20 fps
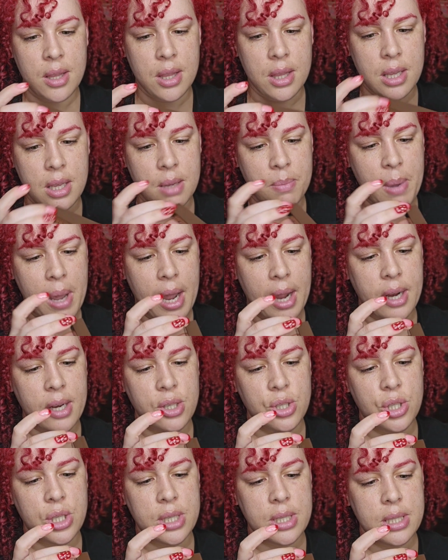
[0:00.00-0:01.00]
The
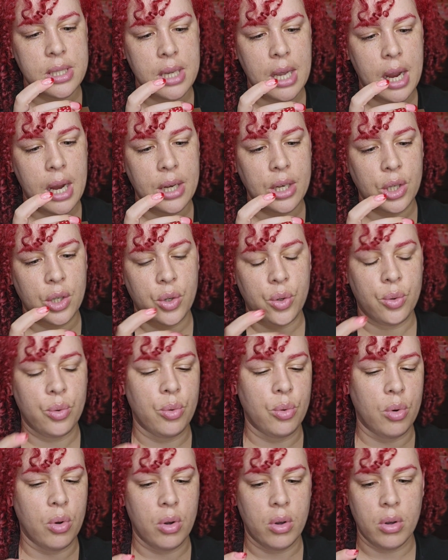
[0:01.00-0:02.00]
packaging's kind of
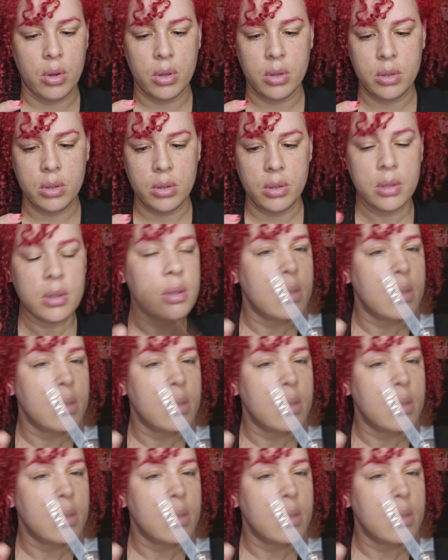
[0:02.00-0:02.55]
cool.